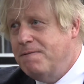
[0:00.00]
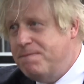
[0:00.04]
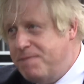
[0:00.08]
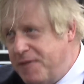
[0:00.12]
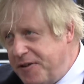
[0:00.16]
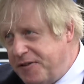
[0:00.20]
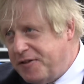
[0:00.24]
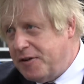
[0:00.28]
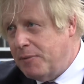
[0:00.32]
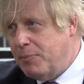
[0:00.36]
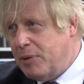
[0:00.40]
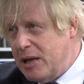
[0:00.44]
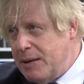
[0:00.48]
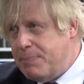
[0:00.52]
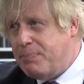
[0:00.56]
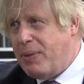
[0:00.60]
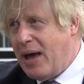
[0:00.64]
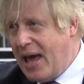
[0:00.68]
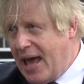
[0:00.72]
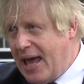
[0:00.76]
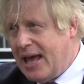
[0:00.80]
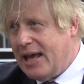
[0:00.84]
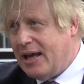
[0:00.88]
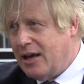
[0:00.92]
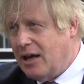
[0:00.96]
visibly
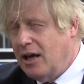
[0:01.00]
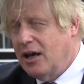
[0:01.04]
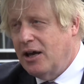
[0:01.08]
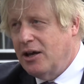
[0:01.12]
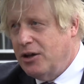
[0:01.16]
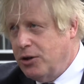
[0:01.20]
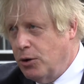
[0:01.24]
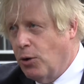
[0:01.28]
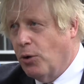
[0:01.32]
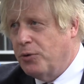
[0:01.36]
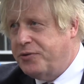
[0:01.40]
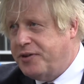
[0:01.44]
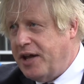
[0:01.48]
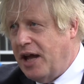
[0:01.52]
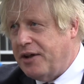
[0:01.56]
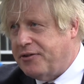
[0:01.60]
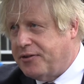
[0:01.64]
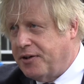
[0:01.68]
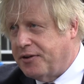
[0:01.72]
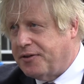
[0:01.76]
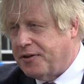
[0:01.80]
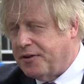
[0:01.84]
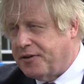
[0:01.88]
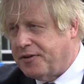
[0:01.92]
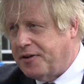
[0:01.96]
paying your debt
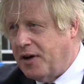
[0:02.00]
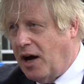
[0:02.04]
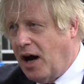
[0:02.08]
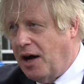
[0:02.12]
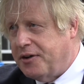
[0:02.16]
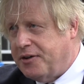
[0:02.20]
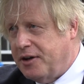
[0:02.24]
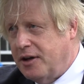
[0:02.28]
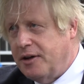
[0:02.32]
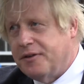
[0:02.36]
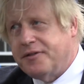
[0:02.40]
to society.